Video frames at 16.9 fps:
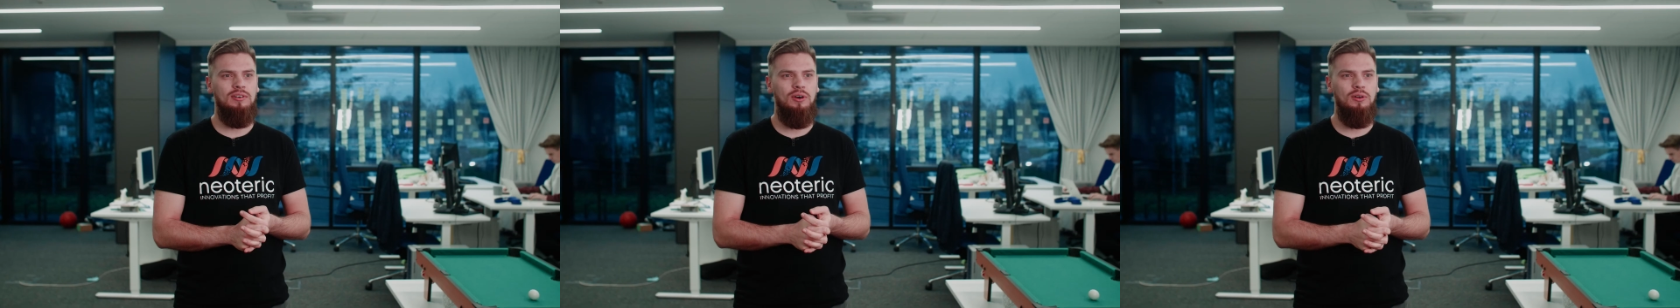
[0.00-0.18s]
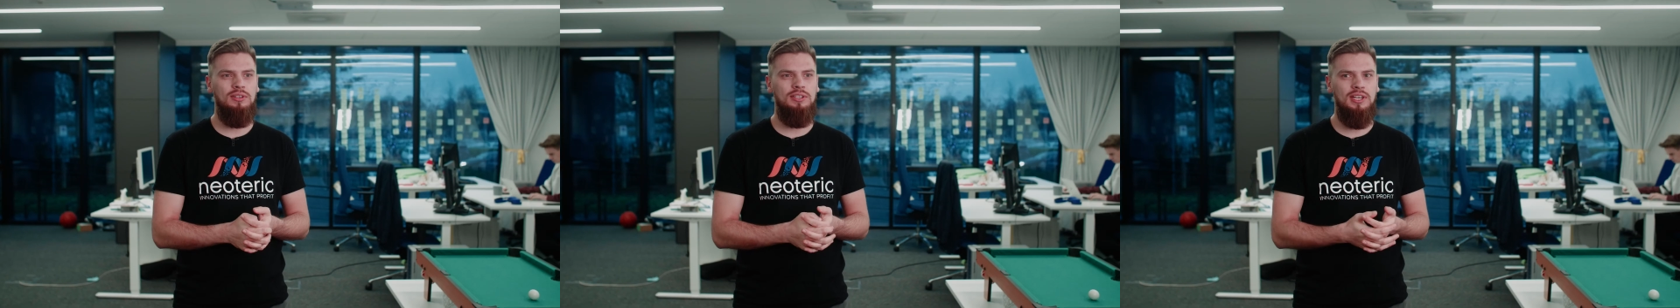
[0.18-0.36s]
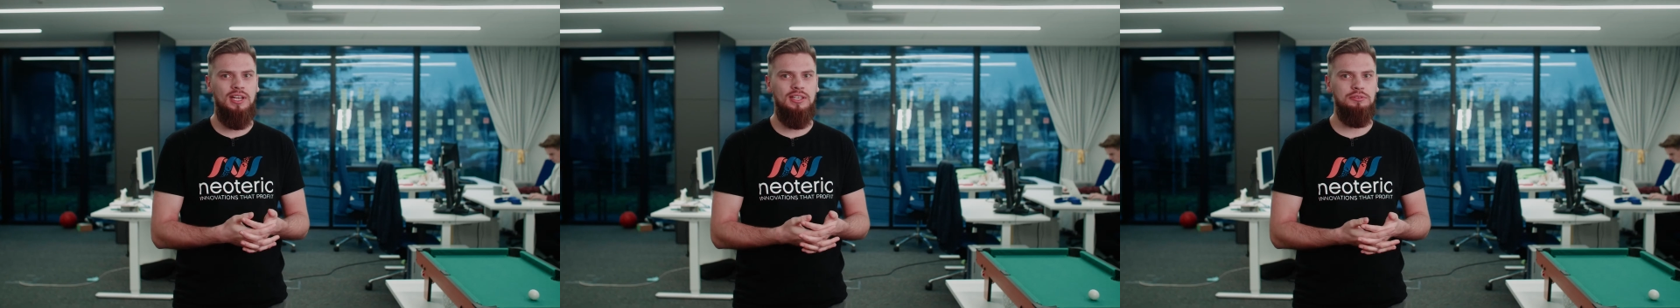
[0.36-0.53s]
all
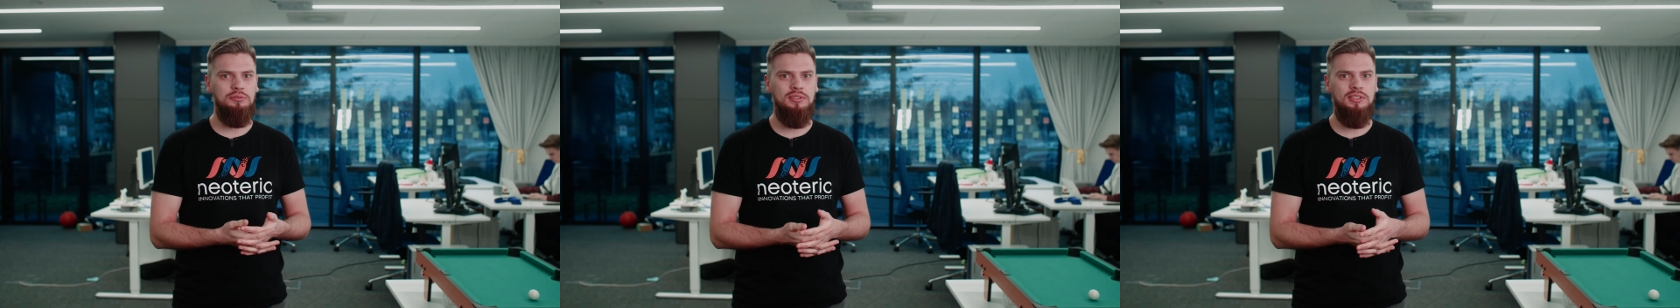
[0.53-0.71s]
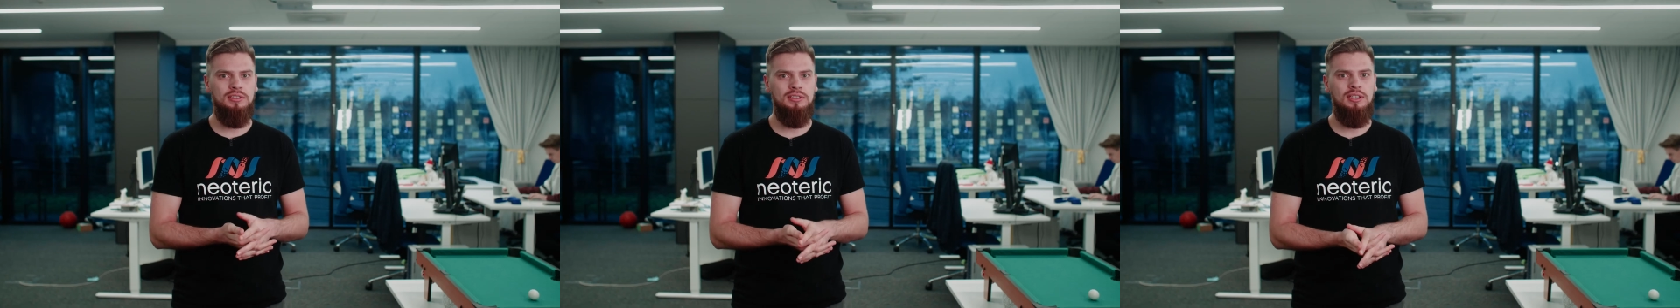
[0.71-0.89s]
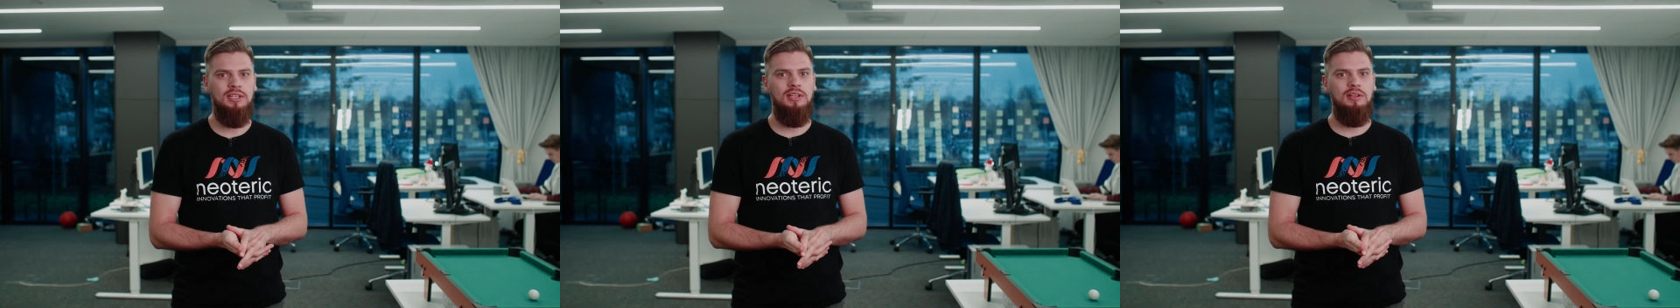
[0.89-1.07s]
the
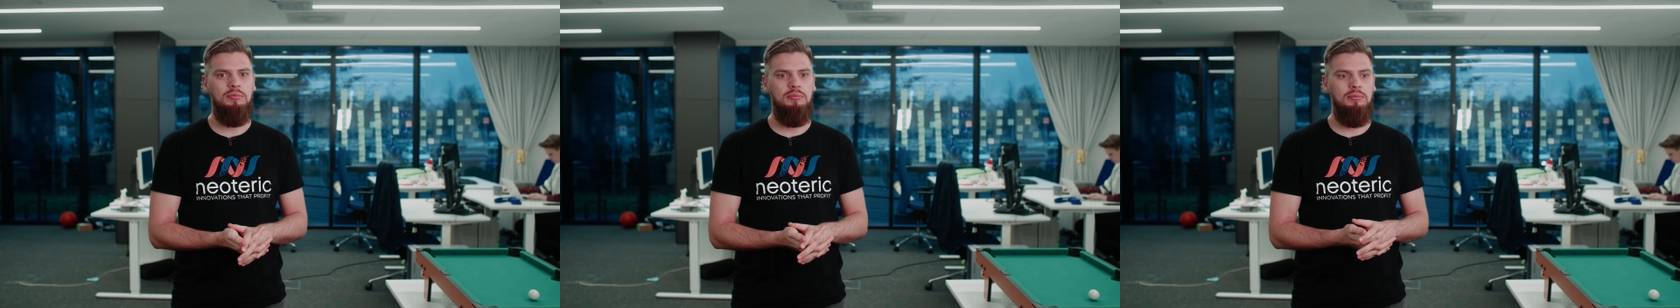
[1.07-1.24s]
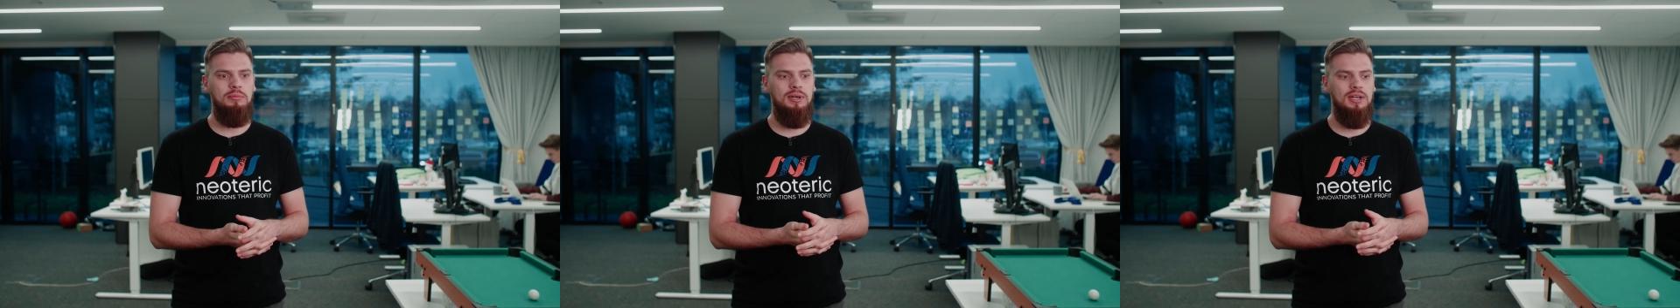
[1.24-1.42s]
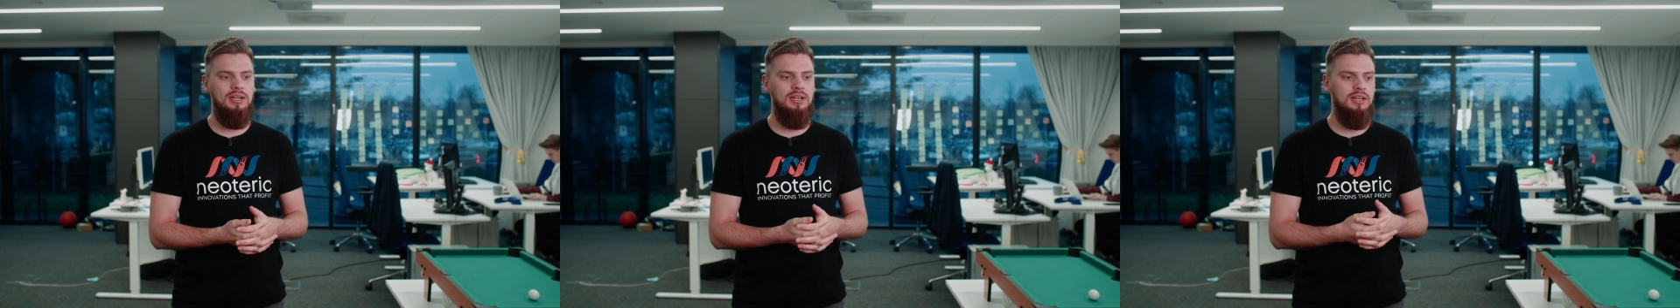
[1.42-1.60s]
answers,
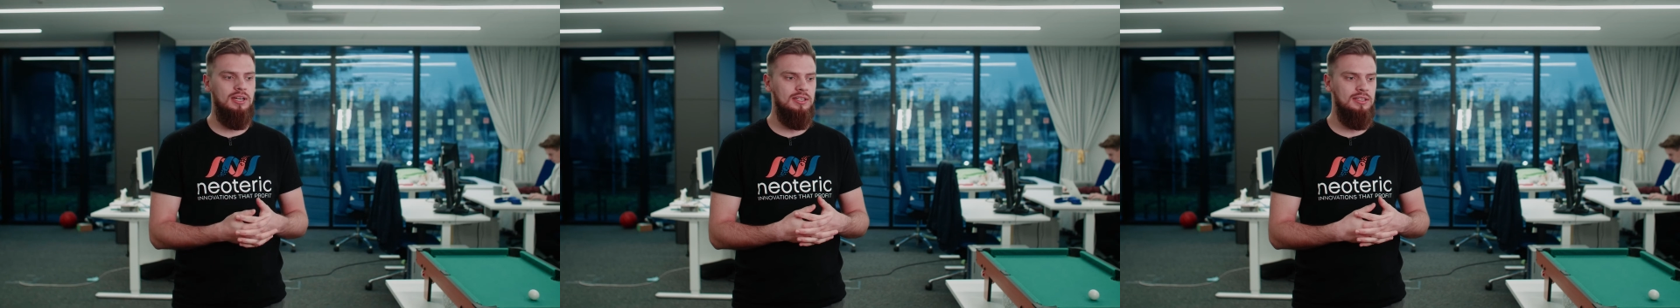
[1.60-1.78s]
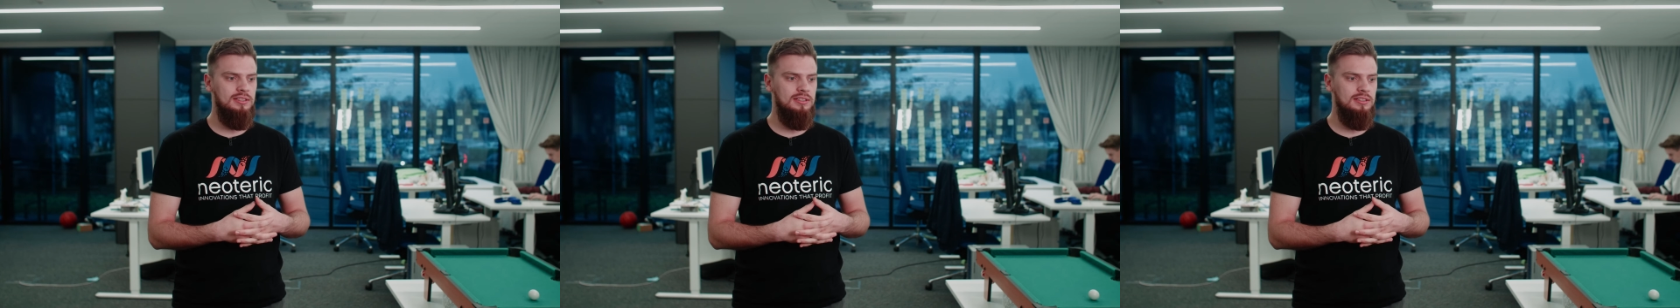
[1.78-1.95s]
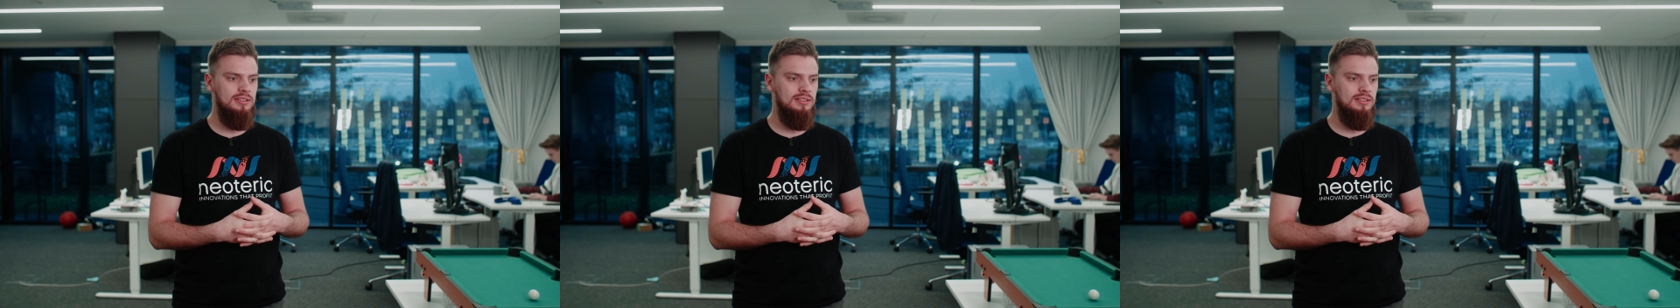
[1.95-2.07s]
but